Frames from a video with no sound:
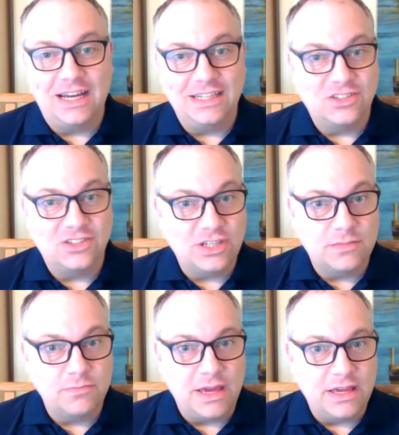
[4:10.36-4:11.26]
It's
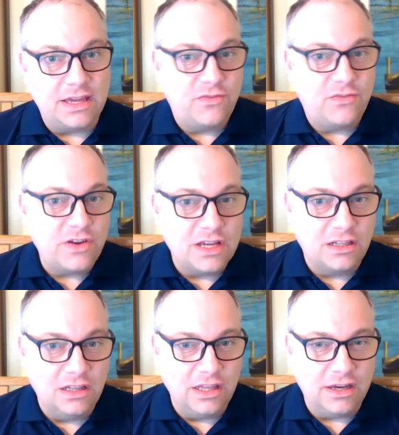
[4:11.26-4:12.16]
just making it very
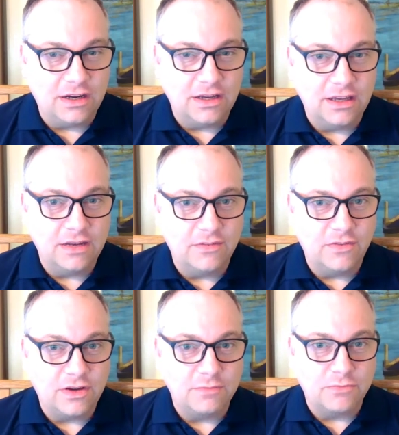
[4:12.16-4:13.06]
clear in a
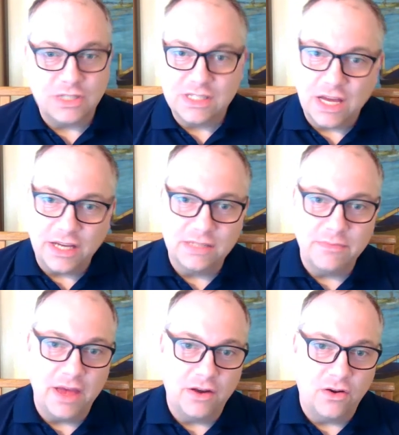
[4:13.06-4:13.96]
very precise
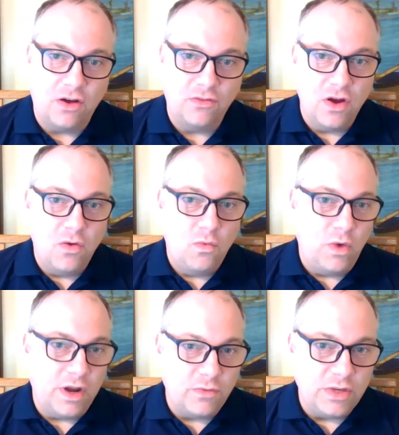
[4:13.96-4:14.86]
manner of
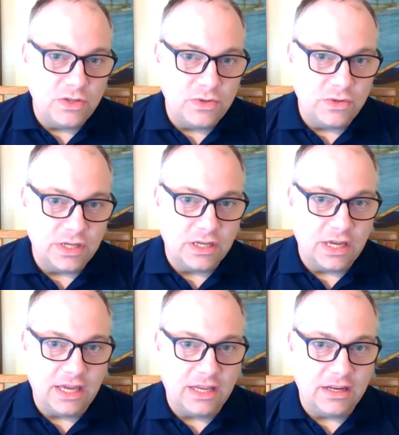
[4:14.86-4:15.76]
what are we doing
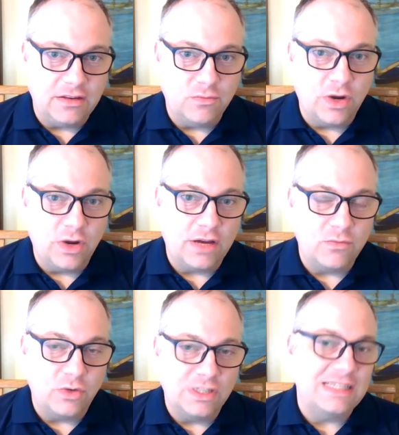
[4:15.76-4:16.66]
and
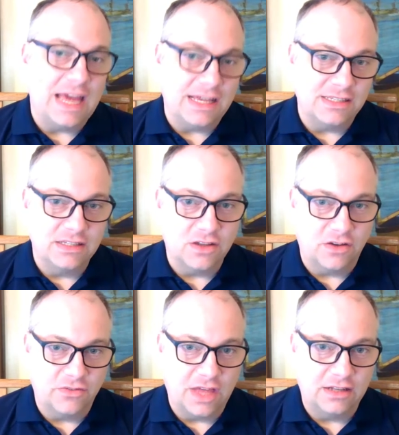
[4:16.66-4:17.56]
what's the essence
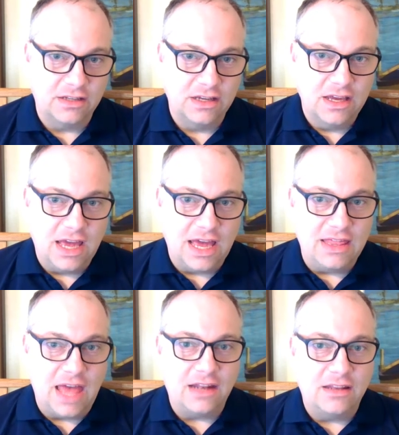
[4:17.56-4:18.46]
of that. And
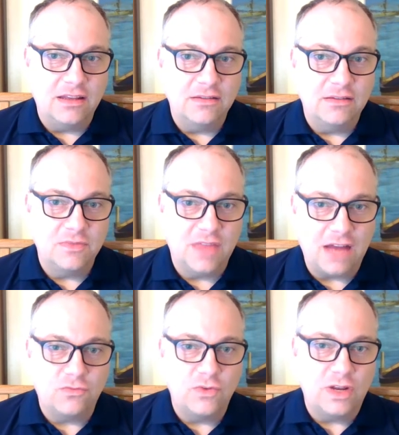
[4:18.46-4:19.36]

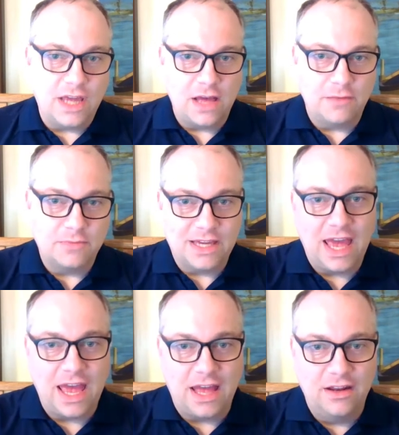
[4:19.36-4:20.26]
that really helps
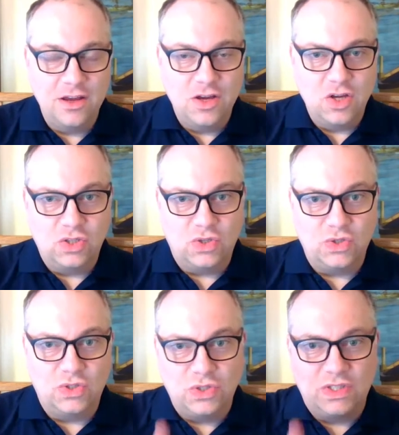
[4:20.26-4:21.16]
again to
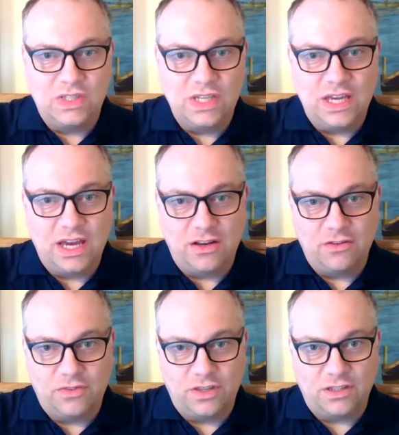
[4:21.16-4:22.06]
see kind
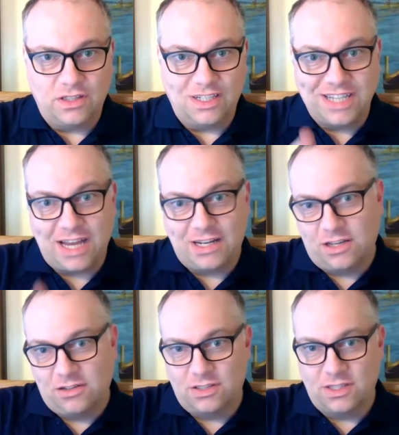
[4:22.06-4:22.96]
of the
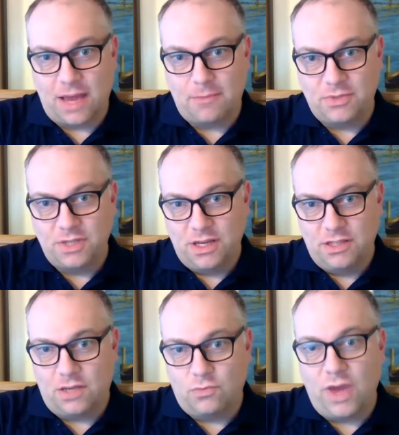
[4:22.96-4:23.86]
technical steps
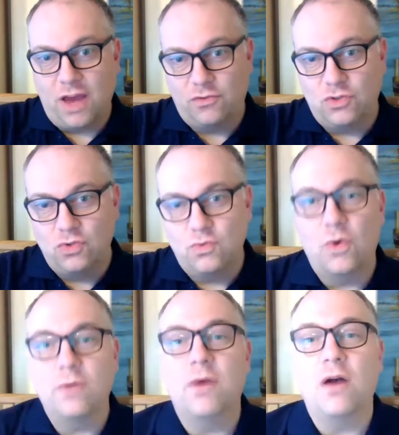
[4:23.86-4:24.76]
that we have to do
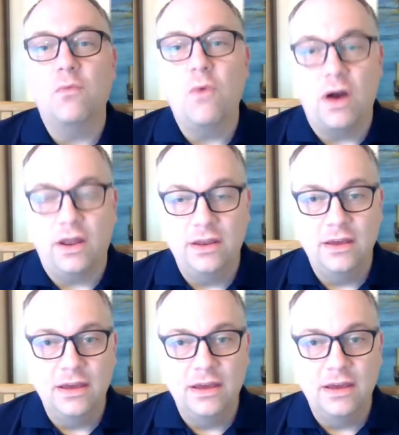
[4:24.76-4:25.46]
one by one